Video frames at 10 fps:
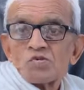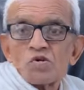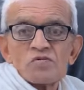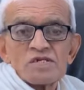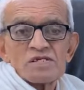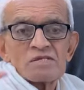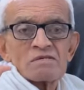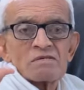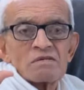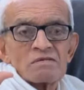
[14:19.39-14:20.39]
So our
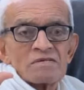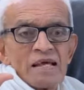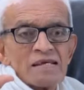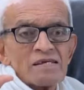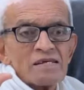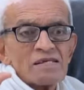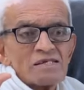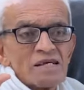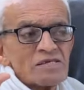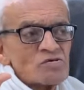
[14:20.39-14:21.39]
psychic
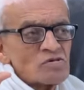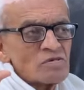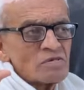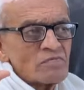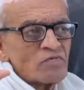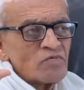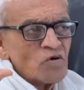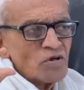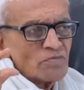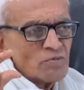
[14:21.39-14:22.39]
is a
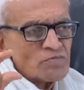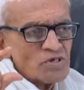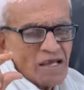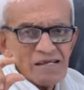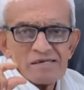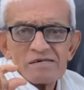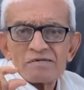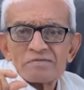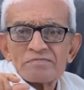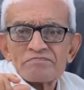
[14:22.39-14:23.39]
form of child.
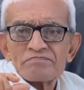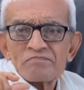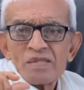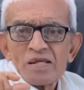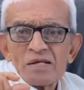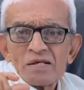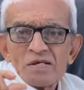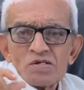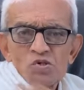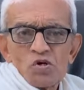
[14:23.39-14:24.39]

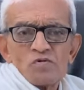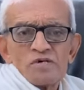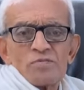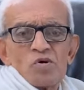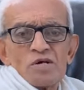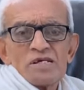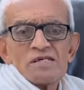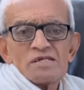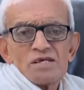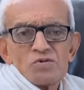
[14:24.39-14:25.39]
So our
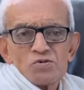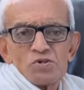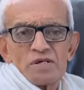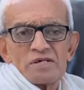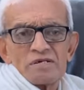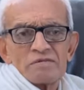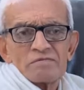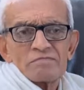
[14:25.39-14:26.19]
body is innocent.